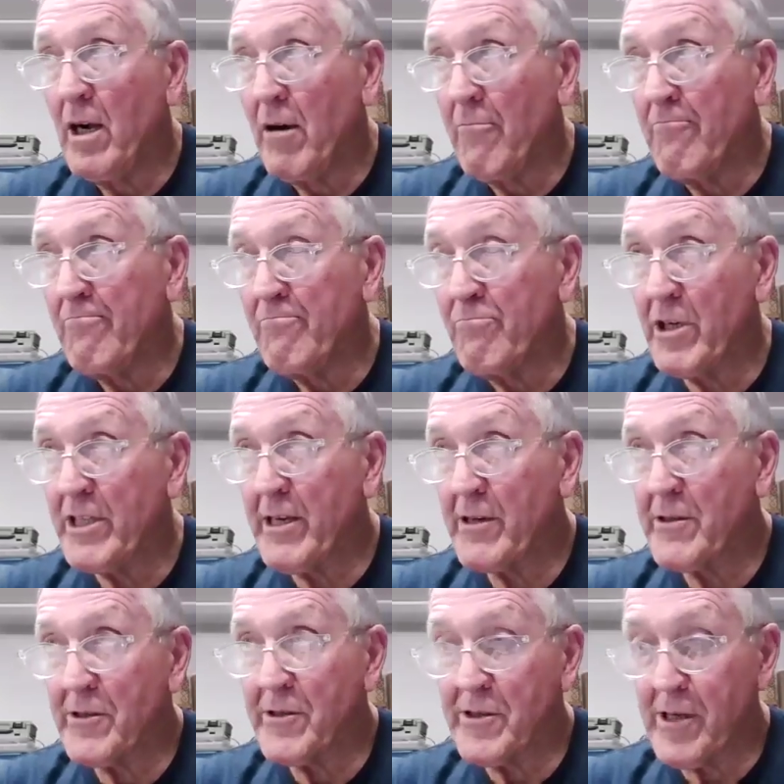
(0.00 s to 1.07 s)

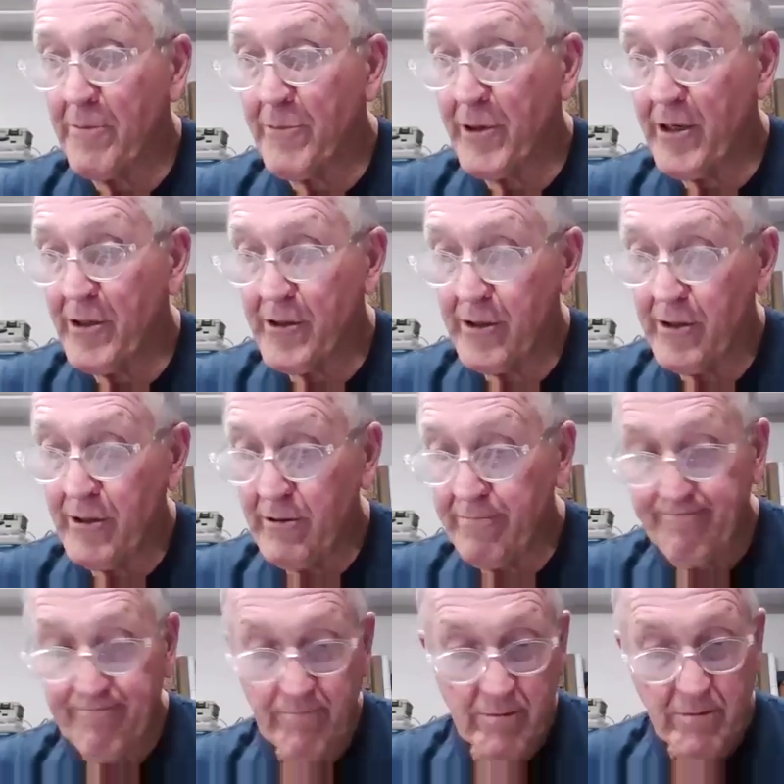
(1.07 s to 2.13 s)
But that's a separate
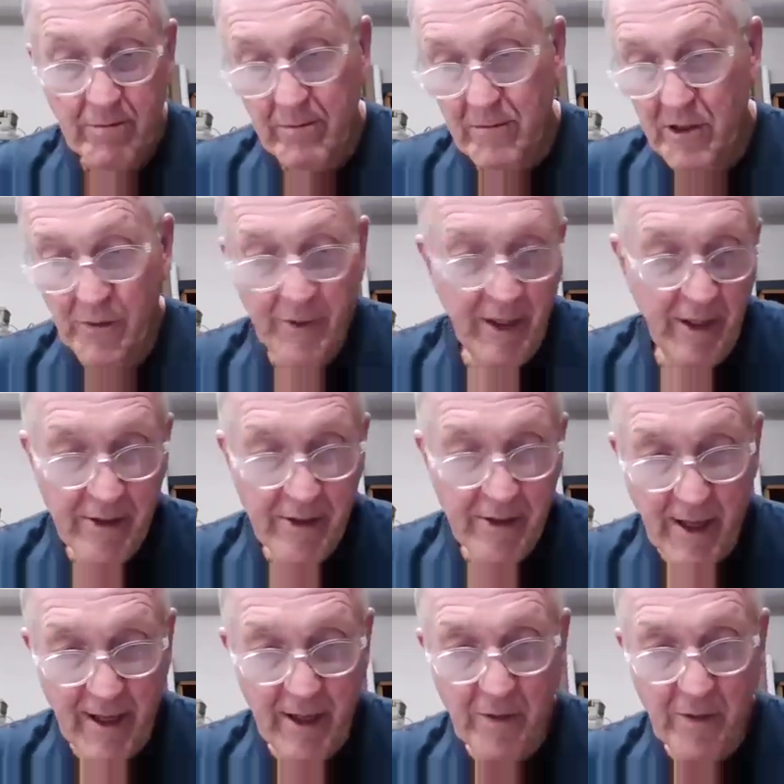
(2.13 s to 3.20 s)
issue to be
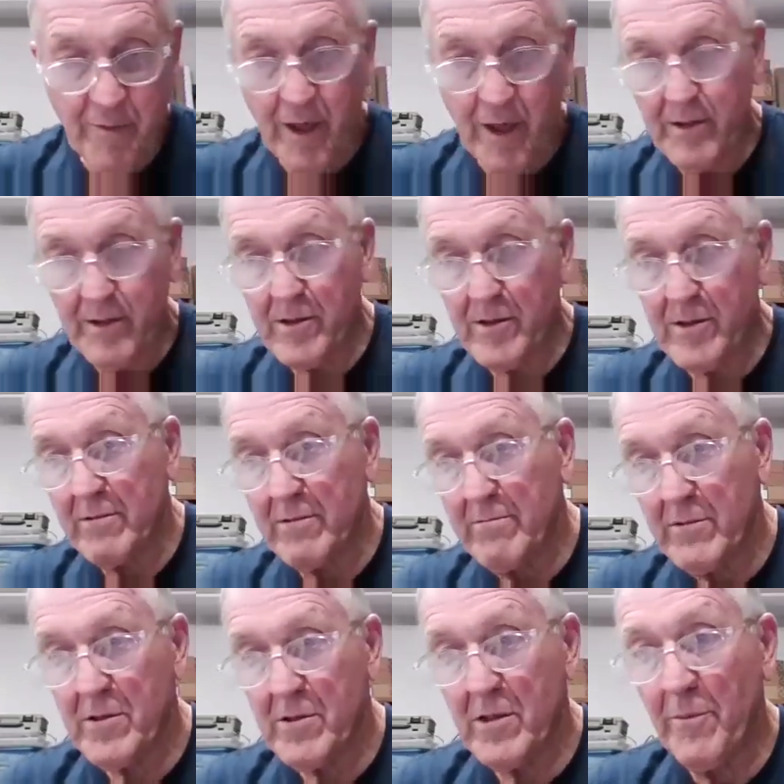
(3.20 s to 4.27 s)
decided upon
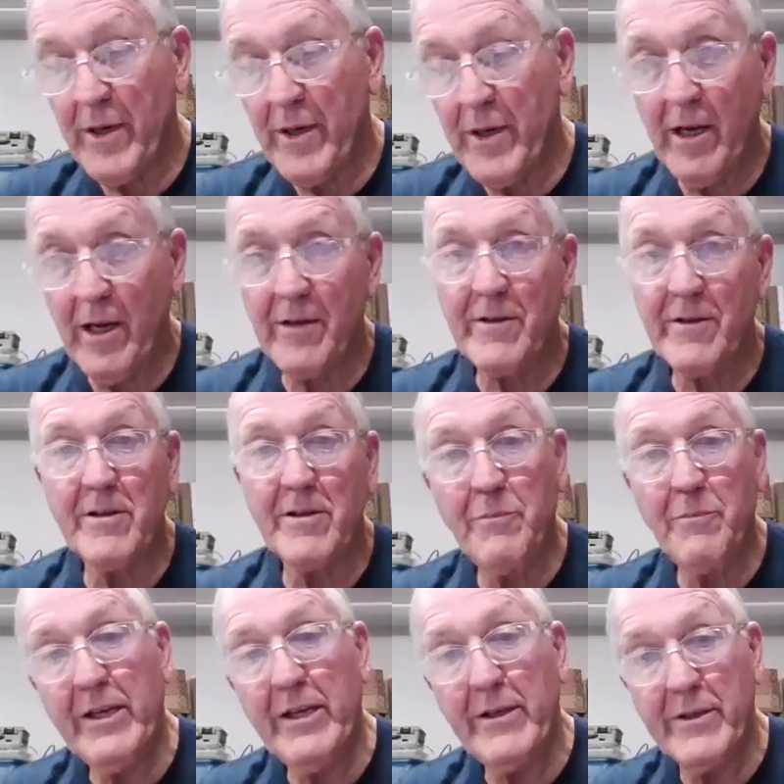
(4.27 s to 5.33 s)
somebody other
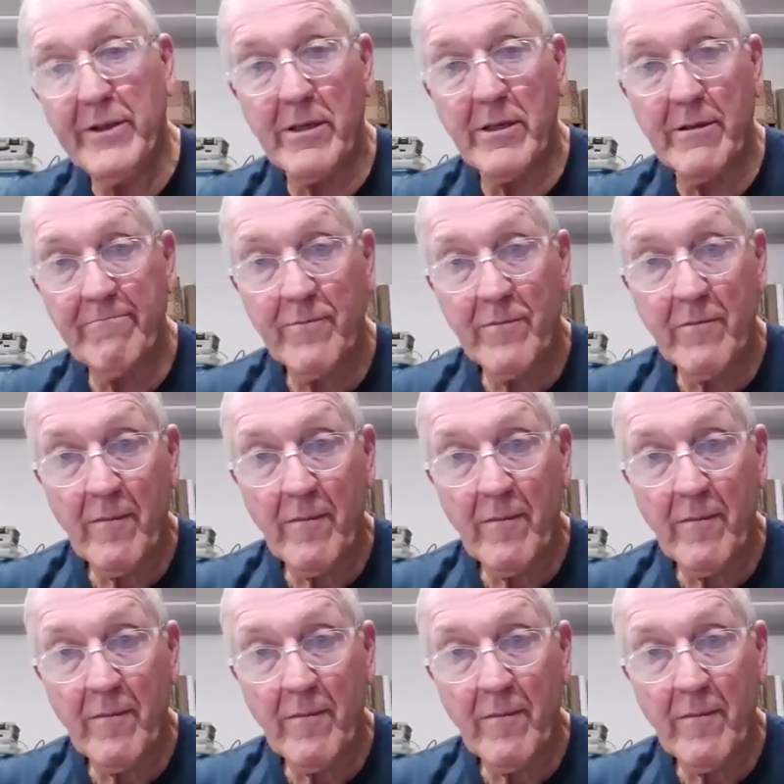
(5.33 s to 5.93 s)
than BEADS.